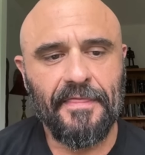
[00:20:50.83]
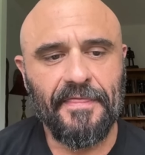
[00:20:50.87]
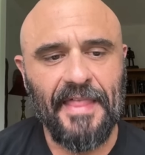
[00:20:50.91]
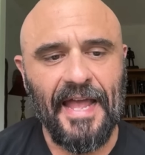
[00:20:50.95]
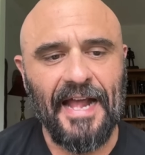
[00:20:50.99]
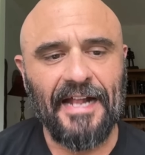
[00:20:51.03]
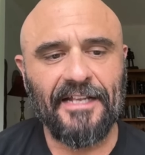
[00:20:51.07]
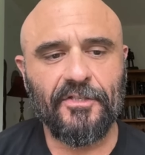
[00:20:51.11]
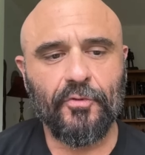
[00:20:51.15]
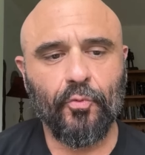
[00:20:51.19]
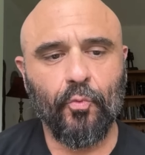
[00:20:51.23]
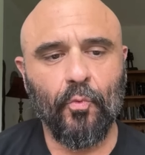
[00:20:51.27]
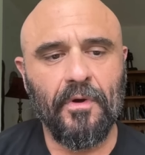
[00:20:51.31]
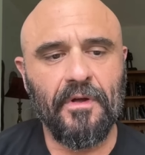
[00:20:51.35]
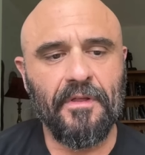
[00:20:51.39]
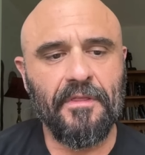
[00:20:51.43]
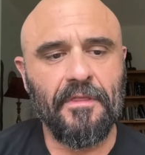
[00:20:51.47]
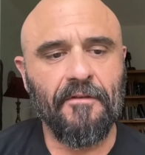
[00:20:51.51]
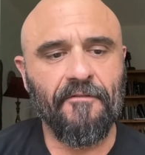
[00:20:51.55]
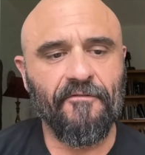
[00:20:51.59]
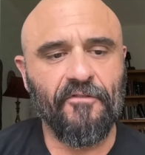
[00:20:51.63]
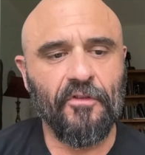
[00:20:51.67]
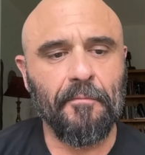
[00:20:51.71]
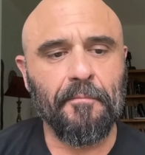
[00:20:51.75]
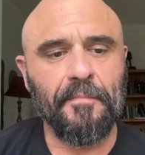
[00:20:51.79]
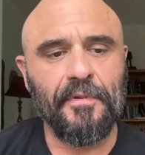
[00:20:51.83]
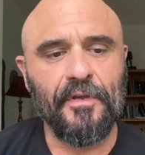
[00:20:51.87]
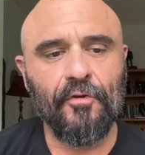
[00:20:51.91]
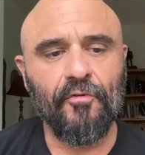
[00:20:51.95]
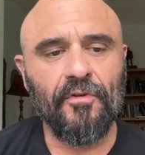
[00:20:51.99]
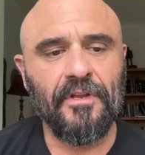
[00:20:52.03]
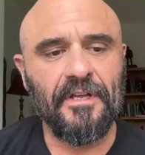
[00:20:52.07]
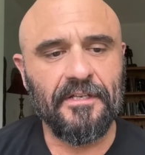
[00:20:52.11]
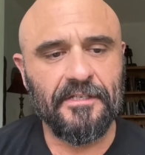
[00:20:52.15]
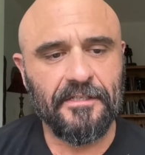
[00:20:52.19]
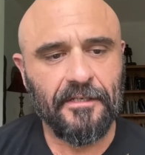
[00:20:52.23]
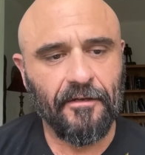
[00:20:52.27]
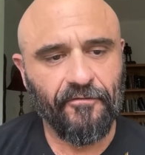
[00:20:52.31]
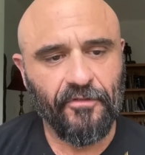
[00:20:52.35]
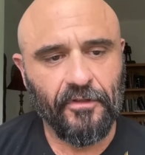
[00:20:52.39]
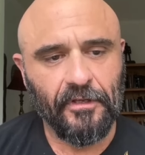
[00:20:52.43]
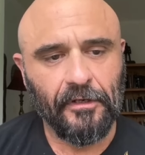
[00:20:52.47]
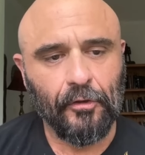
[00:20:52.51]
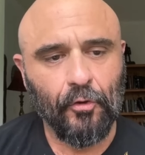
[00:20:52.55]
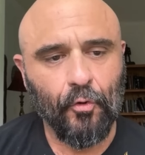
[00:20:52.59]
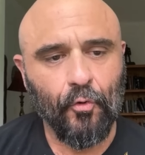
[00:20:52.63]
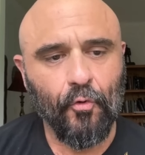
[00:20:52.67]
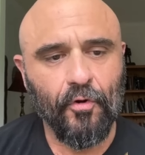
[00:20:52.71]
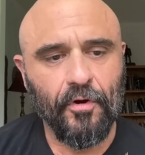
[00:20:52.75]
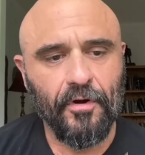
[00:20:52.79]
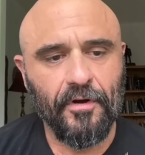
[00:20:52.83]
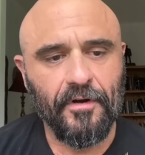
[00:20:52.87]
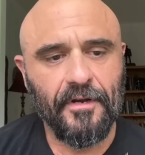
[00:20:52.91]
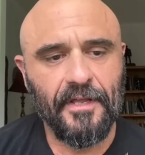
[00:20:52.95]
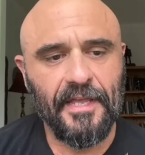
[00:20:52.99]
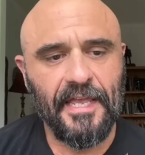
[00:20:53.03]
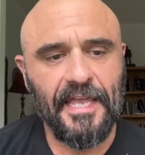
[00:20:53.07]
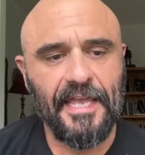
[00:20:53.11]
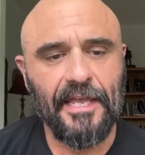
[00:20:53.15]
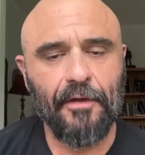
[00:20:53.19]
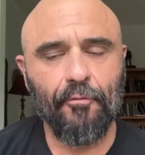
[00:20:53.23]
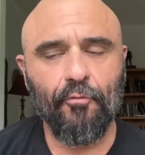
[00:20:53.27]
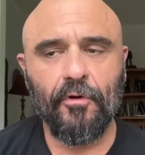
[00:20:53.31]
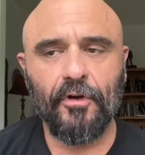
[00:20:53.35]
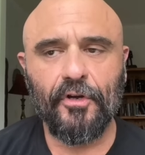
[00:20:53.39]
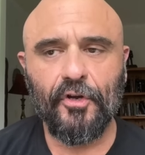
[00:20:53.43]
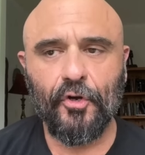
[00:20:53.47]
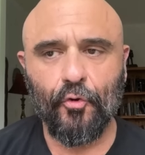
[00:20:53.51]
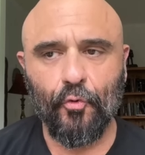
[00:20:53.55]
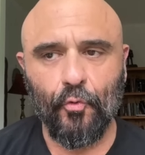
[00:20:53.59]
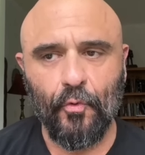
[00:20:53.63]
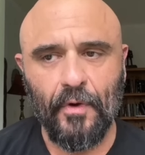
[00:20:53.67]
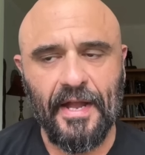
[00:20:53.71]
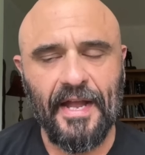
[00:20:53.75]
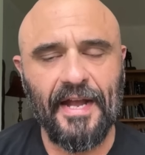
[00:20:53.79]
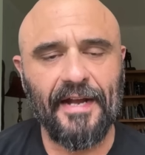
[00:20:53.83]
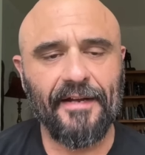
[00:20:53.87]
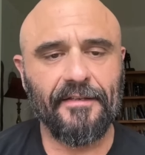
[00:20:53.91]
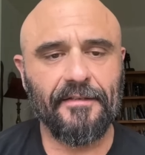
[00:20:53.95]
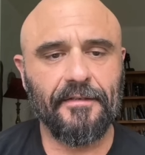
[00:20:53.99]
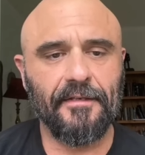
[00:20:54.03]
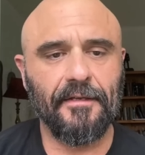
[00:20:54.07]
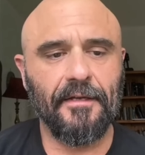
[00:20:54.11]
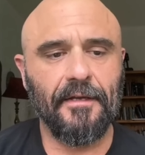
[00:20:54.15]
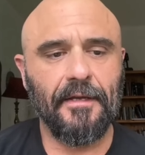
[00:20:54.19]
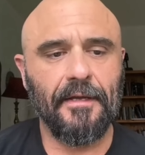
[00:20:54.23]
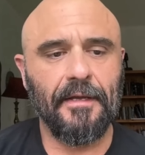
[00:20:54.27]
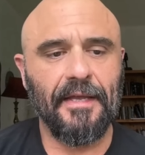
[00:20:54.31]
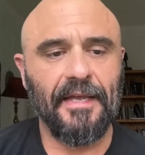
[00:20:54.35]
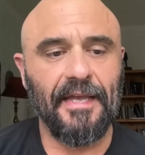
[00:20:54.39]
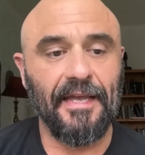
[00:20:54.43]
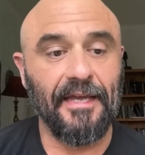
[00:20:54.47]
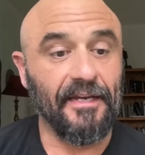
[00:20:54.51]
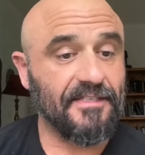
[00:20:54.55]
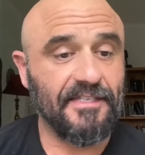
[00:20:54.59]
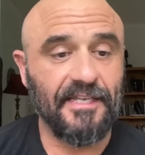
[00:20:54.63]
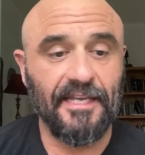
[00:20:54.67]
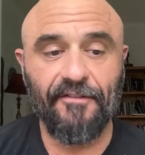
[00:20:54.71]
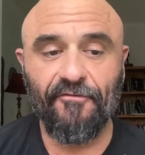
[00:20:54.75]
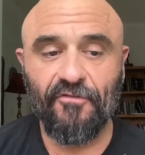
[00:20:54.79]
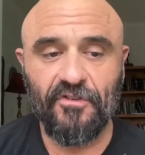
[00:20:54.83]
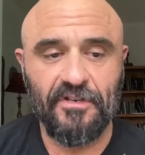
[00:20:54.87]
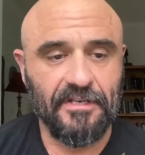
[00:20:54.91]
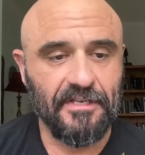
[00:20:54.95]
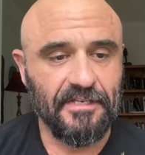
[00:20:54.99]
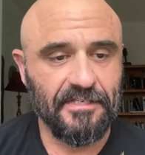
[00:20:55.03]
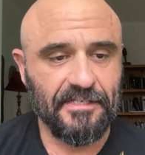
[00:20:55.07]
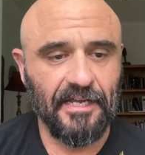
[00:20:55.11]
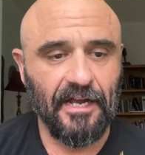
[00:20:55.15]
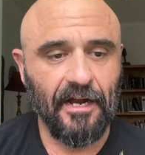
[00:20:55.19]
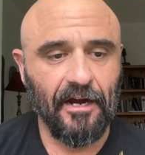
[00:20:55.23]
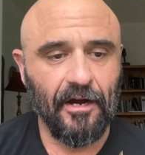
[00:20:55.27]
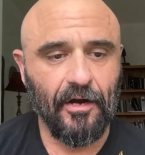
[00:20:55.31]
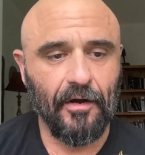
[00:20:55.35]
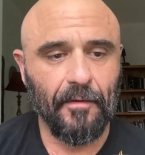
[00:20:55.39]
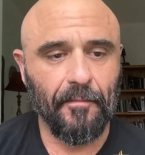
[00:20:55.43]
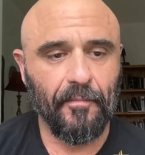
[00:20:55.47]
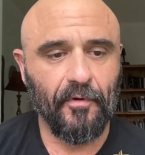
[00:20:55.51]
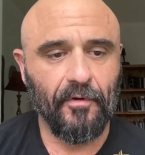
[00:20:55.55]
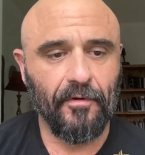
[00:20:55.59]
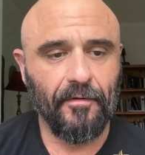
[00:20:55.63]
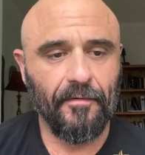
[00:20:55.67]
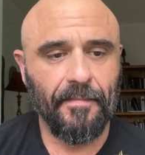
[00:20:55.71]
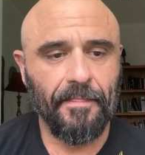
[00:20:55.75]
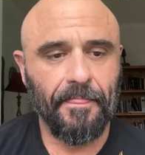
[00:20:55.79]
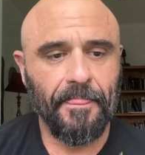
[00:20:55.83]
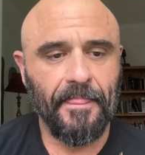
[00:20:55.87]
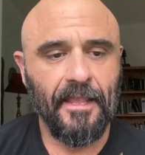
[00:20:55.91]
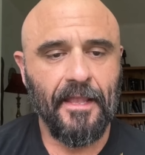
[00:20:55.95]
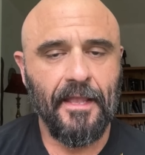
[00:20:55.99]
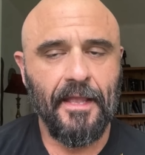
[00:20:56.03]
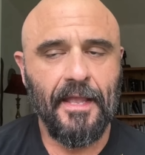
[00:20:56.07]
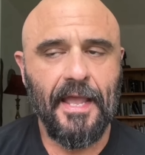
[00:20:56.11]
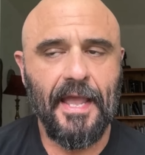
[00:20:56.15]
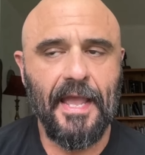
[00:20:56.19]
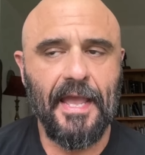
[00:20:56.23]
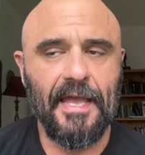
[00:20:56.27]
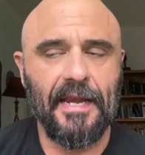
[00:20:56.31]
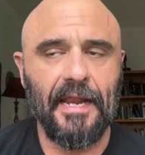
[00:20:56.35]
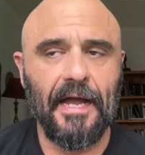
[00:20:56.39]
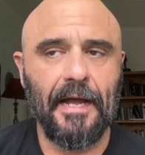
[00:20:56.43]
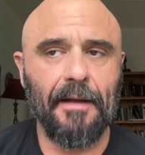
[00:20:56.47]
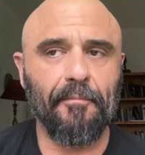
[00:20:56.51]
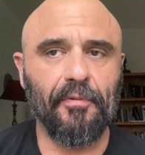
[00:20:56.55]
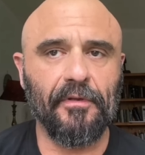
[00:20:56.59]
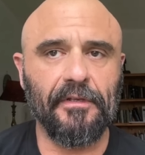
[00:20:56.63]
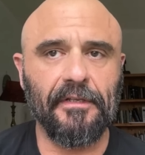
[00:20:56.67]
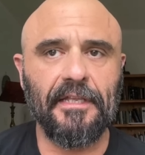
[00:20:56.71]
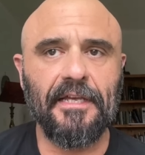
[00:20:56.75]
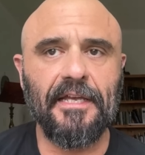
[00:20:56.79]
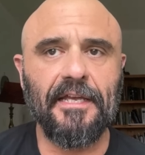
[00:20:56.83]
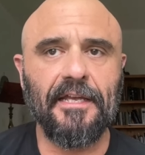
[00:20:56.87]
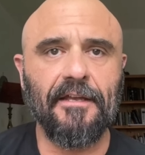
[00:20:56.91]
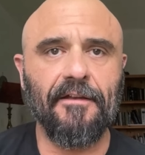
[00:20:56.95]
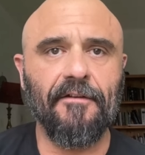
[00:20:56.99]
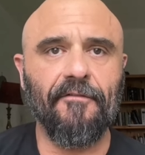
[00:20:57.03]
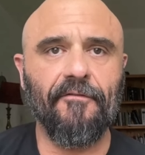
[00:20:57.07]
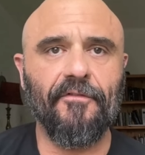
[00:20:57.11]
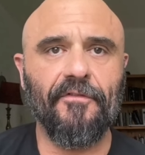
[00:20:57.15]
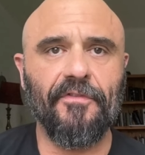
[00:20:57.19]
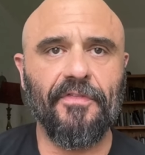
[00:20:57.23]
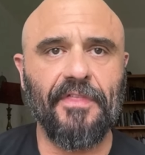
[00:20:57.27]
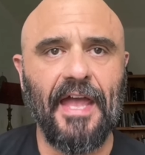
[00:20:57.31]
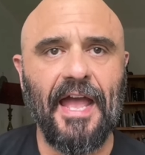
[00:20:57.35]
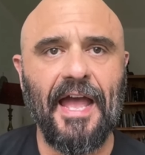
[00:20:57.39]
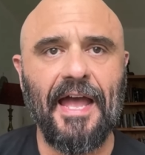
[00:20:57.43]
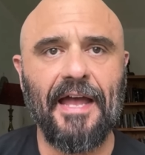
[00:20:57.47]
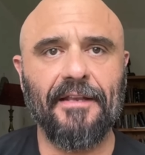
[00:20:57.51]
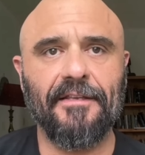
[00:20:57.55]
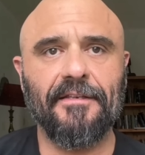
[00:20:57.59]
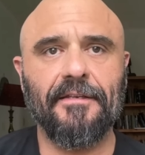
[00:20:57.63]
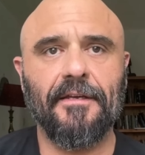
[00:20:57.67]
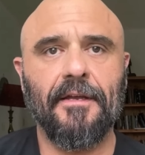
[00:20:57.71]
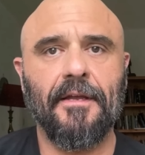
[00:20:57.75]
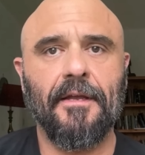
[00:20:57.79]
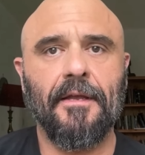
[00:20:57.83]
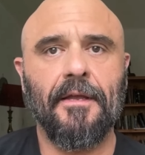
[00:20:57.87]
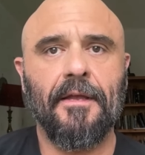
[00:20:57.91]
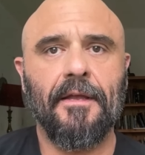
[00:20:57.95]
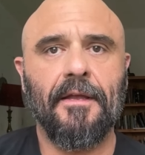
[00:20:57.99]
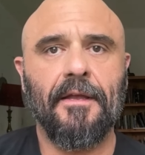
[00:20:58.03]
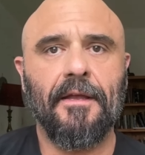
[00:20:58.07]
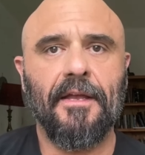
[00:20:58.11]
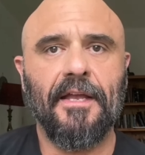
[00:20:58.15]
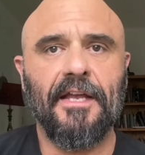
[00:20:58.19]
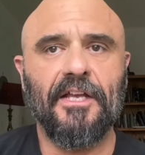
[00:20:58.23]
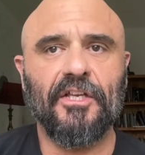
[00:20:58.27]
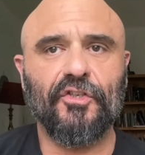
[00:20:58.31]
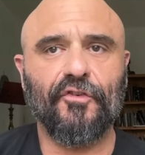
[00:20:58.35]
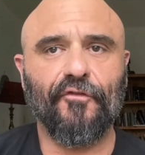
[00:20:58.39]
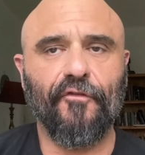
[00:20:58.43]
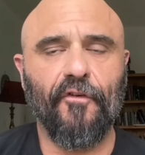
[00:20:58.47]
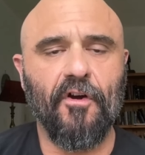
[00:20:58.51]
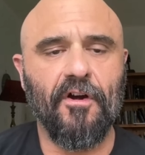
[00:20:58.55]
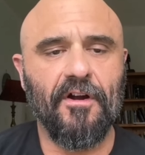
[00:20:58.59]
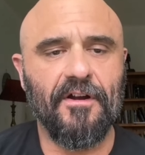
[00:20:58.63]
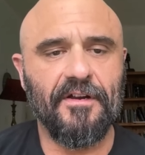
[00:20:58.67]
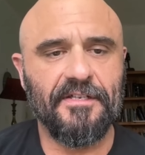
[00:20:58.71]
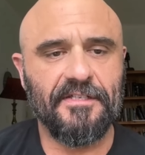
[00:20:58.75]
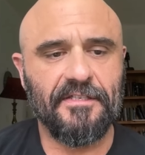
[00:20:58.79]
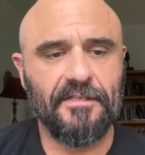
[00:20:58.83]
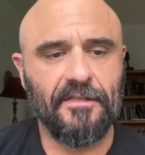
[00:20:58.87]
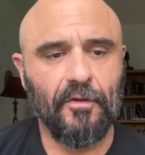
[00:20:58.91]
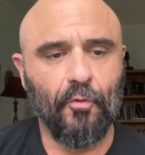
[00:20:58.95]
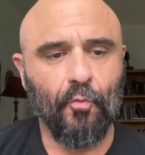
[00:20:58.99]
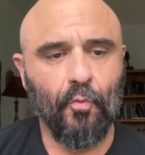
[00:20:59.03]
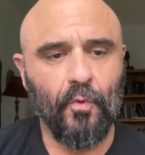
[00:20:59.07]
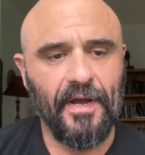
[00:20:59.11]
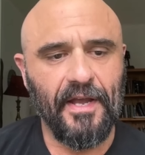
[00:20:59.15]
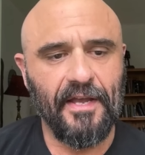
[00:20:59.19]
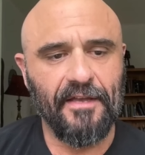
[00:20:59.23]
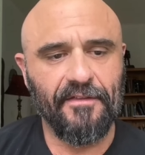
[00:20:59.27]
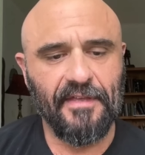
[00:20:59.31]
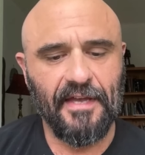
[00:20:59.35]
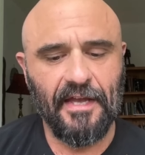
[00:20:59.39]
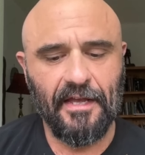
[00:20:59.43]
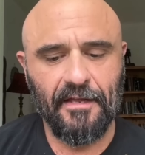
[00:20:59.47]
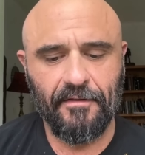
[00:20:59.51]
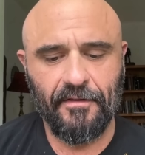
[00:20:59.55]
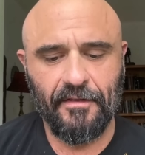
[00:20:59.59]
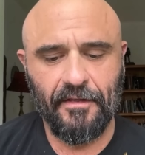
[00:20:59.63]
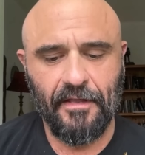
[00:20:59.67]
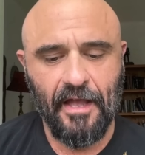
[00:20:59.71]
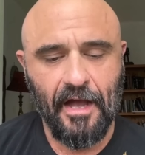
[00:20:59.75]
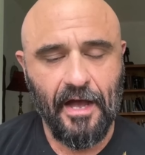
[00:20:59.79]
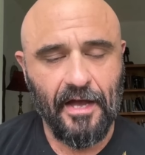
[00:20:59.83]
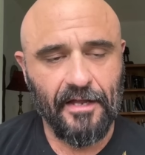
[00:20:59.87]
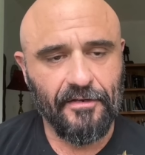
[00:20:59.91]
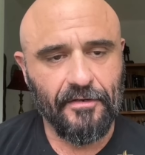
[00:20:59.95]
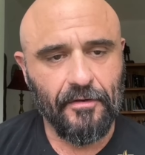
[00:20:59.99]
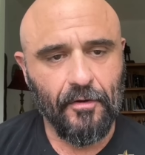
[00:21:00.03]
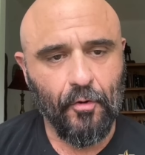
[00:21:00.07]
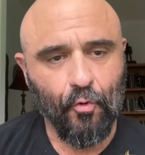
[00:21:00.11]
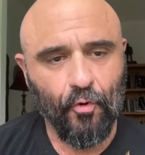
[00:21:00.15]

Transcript: That's one of the beauties of the Lord. He will correct, and it's even desirable. And I believe that as far as the way that God